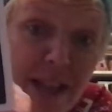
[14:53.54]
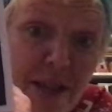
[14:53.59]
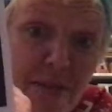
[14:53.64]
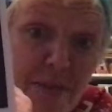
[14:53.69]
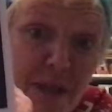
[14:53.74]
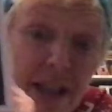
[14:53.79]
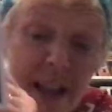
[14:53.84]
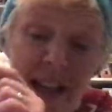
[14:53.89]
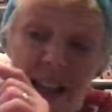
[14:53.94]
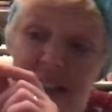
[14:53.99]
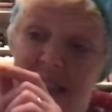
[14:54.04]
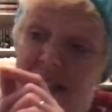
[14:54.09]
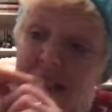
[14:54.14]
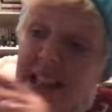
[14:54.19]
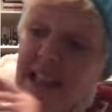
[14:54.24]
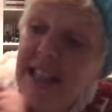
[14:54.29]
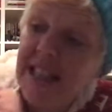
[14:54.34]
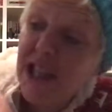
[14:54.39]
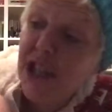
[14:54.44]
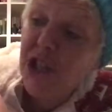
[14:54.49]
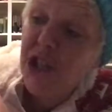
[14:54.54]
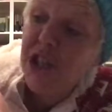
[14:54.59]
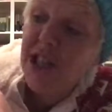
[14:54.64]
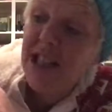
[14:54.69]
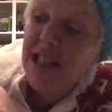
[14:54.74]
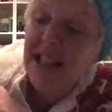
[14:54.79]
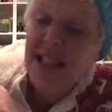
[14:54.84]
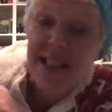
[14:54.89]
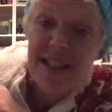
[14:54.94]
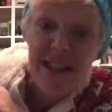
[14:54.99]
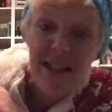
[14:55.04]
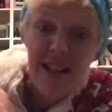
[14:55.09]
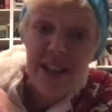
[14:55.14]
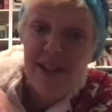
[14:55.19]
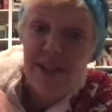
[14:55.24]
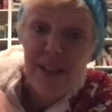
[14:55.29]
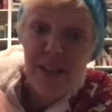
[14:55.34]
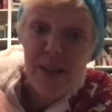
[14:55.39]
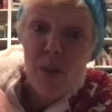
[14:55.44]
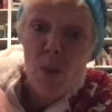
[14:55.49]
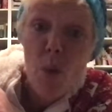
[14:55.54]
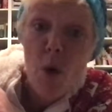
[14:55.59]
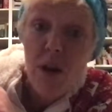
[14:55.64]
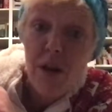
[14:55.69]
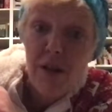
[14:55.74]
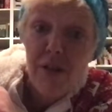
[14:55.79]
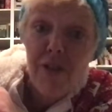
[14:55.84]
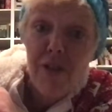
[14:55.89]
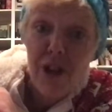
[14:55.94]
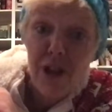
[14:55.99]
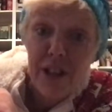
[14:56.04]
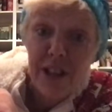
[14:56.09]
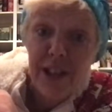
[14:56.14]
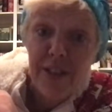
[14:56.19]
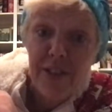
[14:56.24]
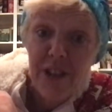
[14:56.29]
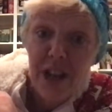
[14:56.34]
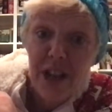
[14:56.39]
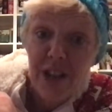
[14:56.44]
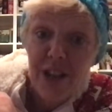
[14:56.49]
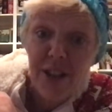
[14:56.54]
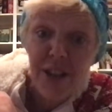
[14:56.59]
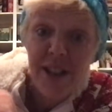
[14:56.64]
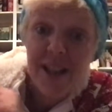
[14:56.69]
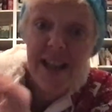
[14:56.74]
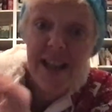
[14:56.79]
because the attention to detail in this waterfalling of color